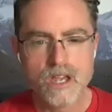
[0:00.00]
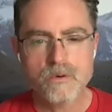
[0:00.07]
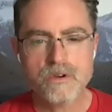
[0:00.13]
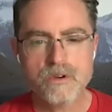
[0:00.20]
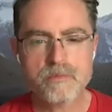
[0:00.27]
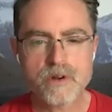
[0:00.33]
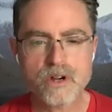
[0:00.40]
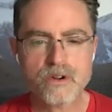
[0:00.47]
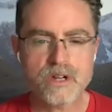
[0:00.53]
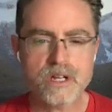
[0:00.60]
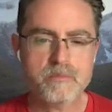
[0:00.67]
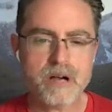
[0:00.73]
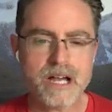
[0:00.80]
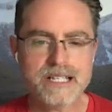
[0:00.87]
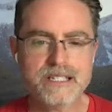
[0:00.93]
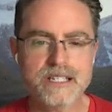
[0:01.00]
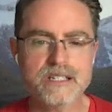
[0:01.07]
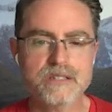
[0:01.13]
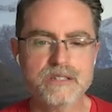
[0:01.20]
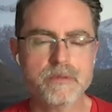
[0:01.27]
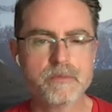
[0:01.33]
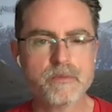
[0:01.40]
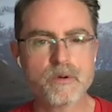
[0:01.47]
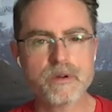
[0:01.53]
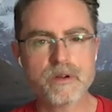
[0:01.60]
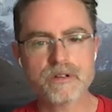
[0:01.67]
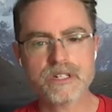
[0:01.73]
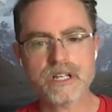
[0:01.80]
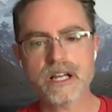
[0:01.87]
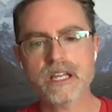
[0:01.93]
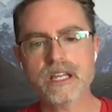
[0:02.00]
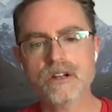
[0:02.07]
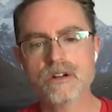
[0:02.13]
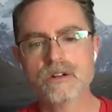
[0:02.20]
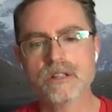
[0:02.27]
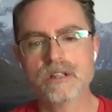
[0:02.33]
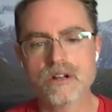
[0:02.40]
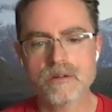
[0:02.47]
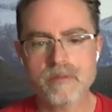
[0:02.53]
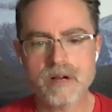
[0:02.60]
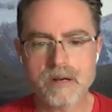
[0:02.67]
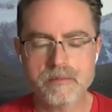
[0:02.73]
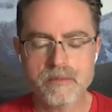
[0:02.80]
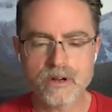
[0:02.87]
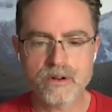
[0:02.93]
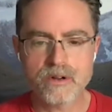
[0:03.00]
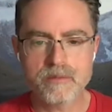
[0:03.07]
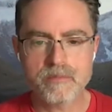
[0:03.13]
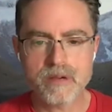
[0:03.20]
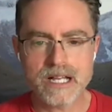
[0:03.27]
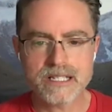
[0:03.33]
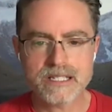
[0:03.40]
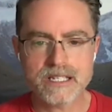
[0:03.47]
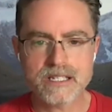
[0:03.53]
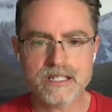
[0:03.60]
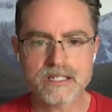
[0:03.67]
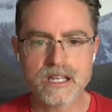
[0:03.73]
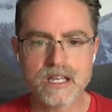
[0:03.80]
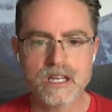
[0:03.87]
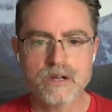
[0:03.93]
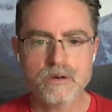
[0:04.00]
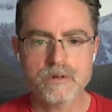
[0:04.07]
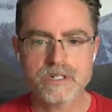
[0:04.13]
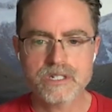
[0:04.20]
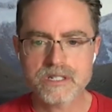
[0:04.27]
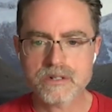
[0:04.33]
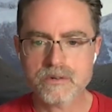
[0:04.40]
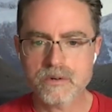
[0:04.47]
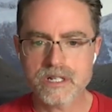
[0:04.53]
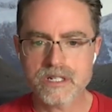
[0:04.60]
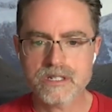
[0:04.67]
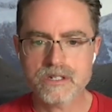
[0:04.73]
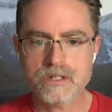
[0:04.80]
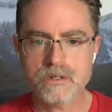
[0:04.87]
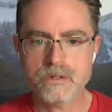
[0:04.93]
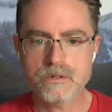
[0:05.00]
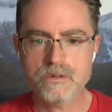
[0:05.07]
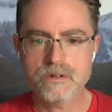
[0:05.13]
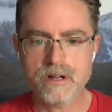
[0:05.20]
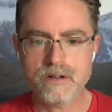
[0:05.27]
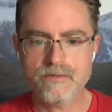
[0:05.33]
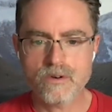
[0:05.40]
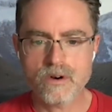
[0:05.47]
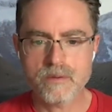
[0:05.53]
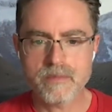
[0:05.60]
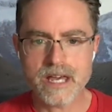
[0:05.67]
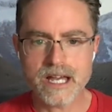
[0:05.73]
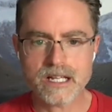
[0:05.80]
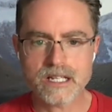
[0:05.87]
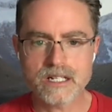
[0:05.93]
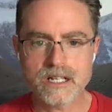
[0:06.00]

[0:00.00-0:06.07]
With Mercury and Pisces, remember we were talking earlier about Mercury and Pisces, which is going to form that